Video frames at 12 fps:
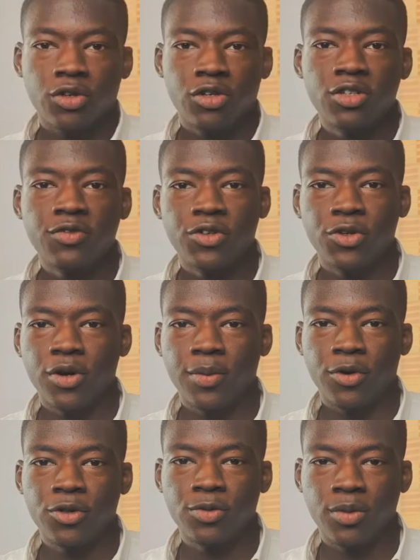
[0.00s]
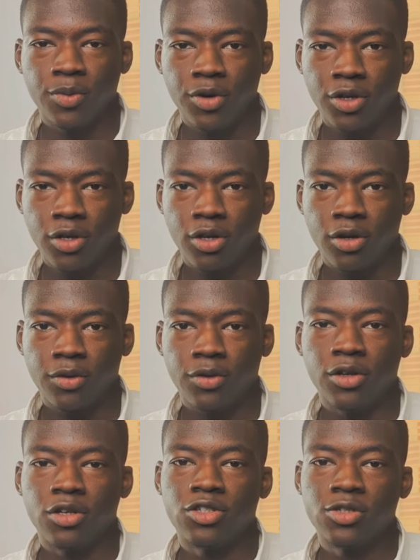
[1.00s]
So in this video, I'm going to be breaking down a